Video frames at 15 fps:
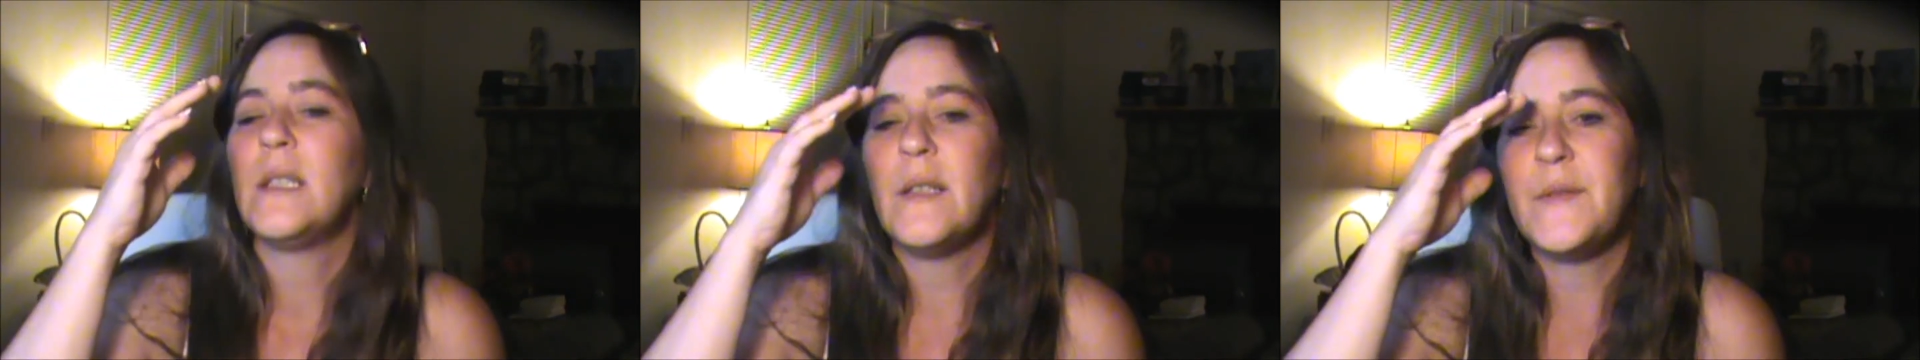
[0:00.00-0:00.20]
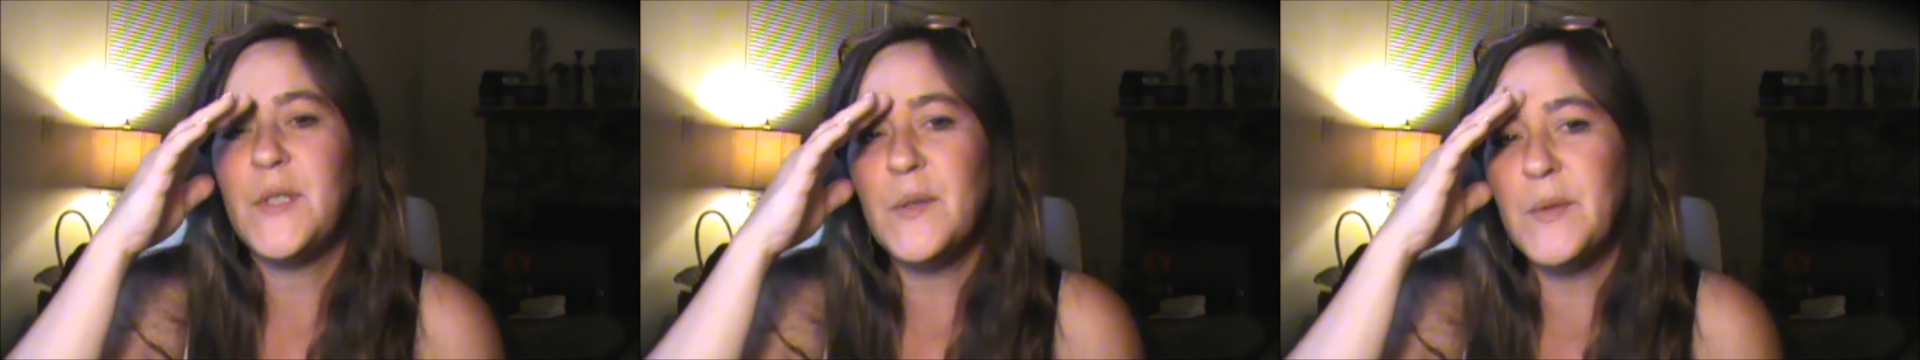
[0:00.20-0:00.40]

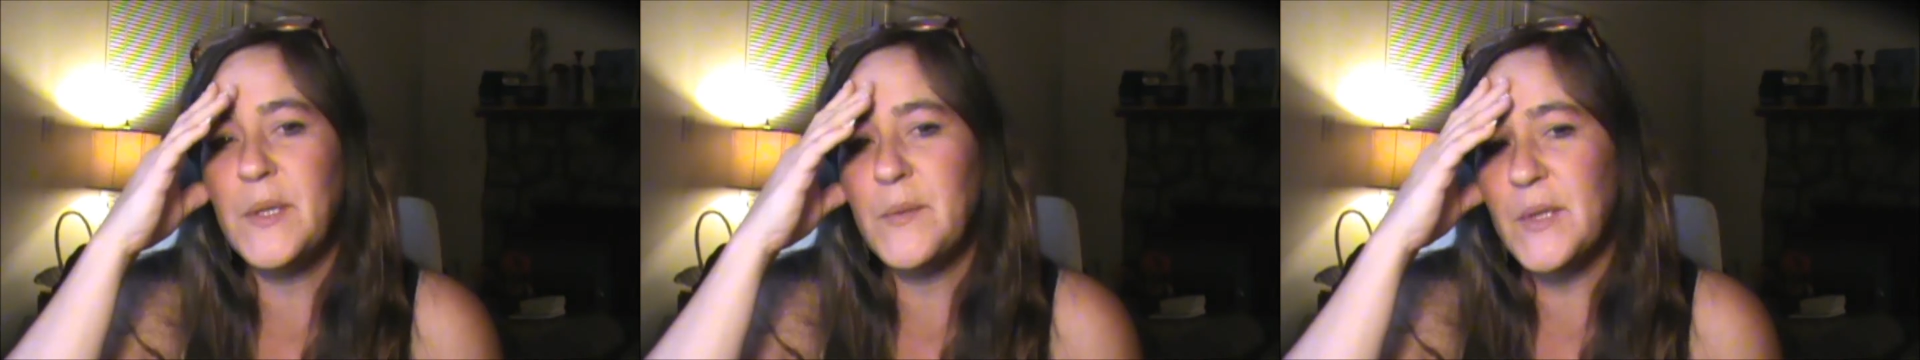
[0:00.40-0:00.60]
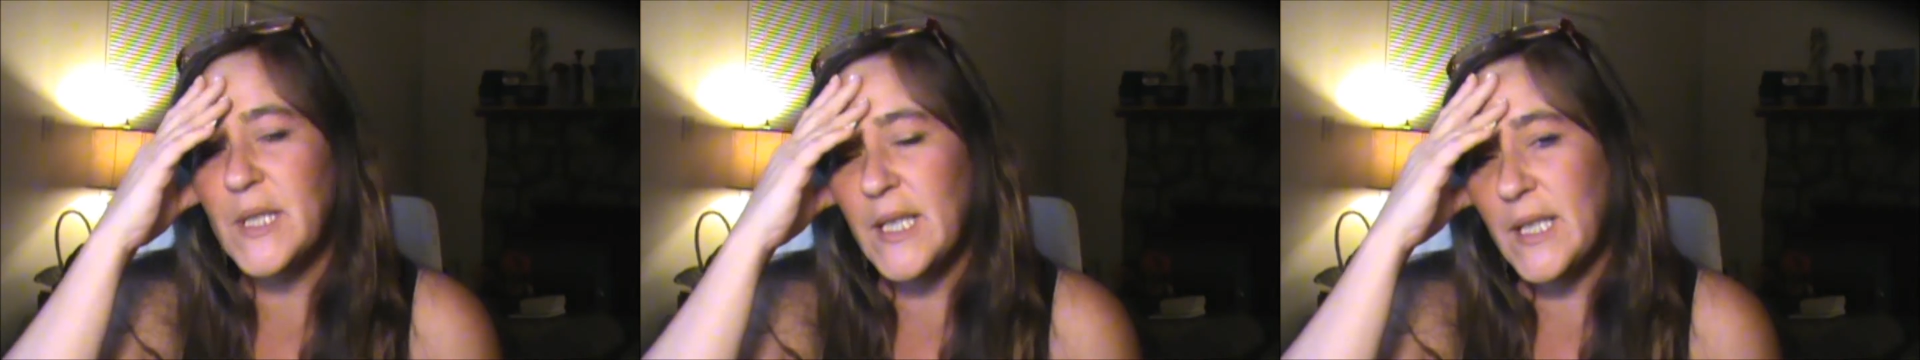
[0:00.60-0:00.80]
of
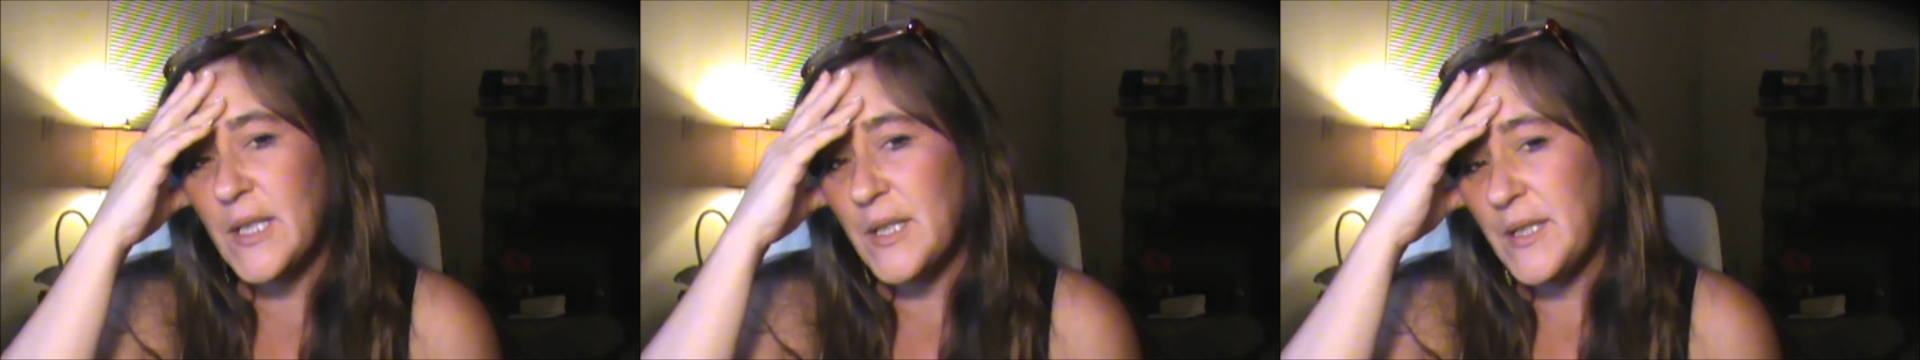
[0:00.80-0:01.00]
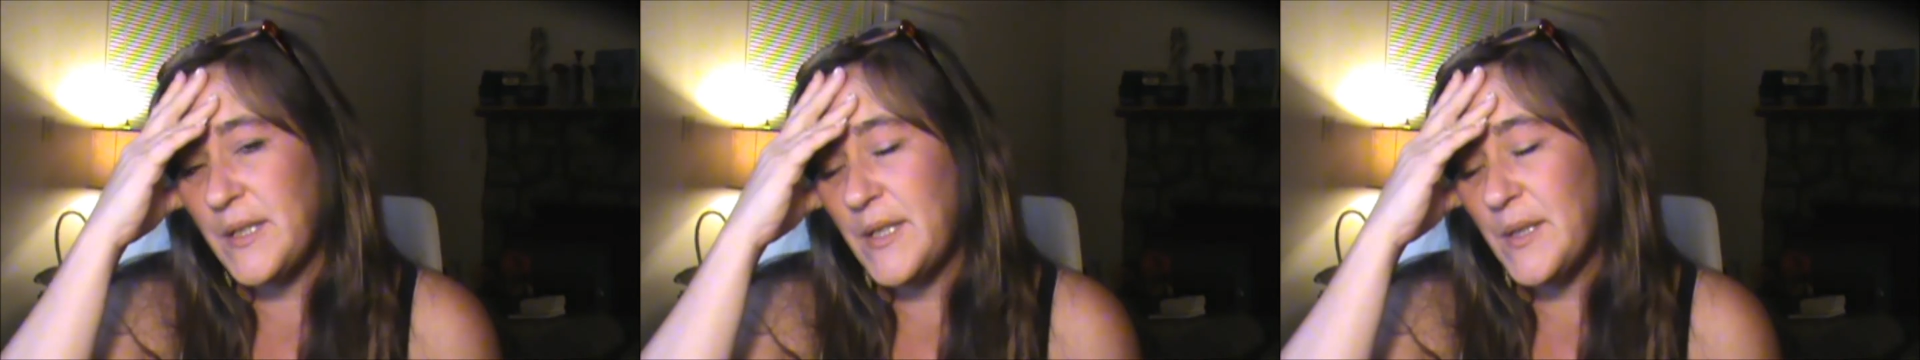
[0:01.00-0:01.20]
doing what I
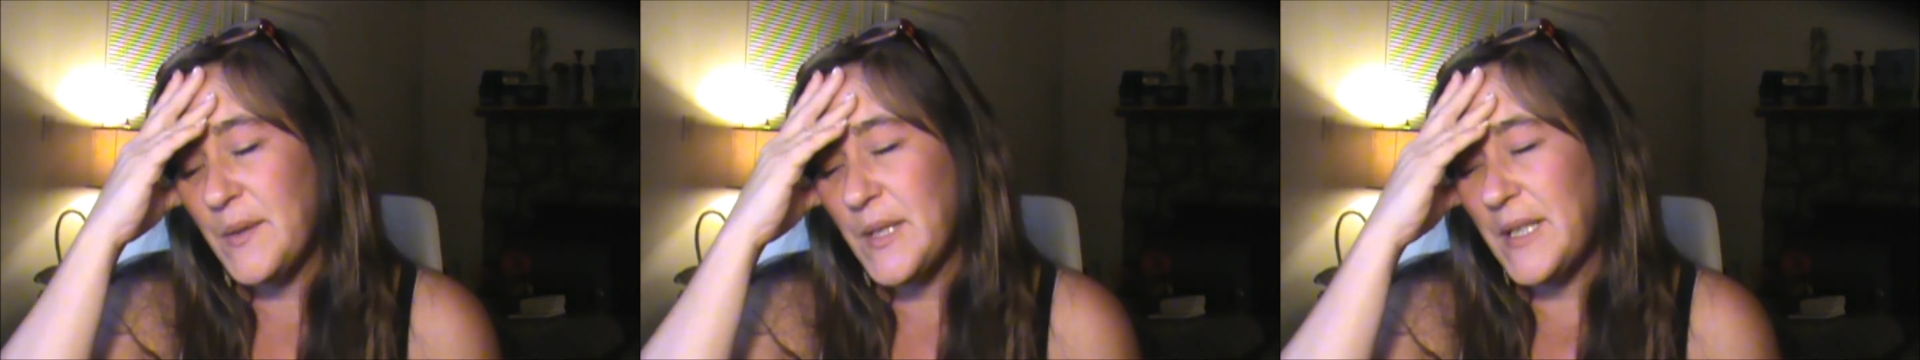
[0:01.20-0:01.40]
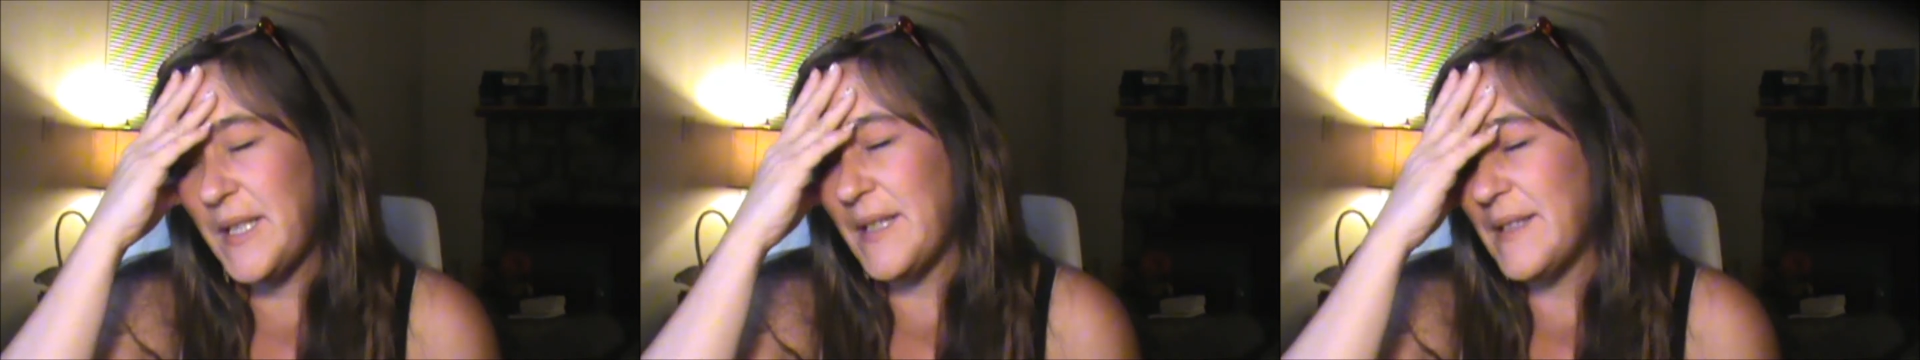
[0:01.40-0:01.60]
could to
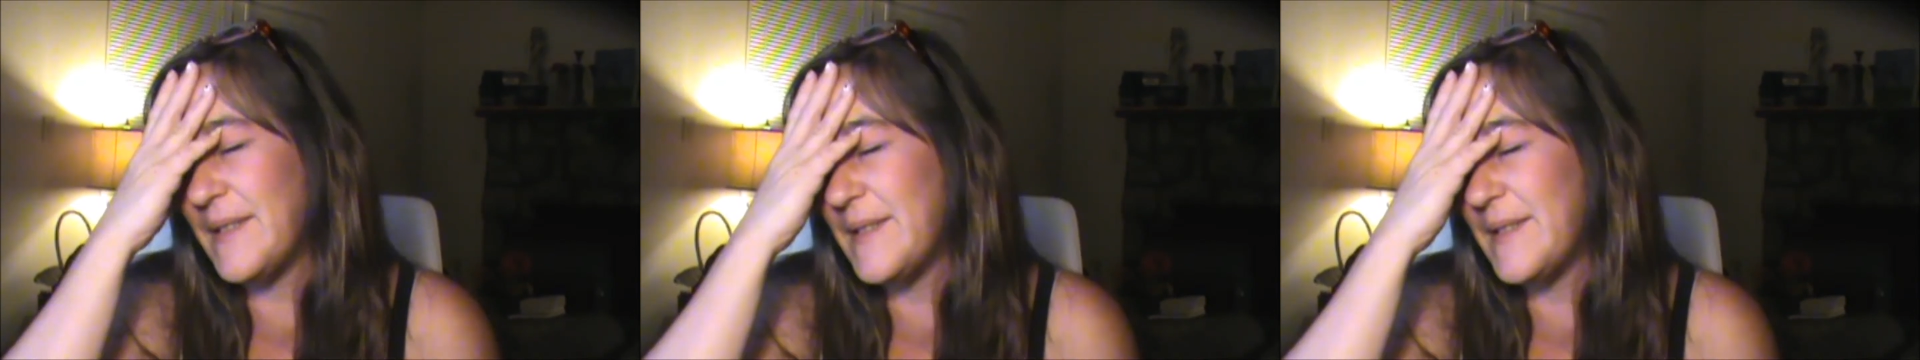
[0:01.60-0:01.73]
it.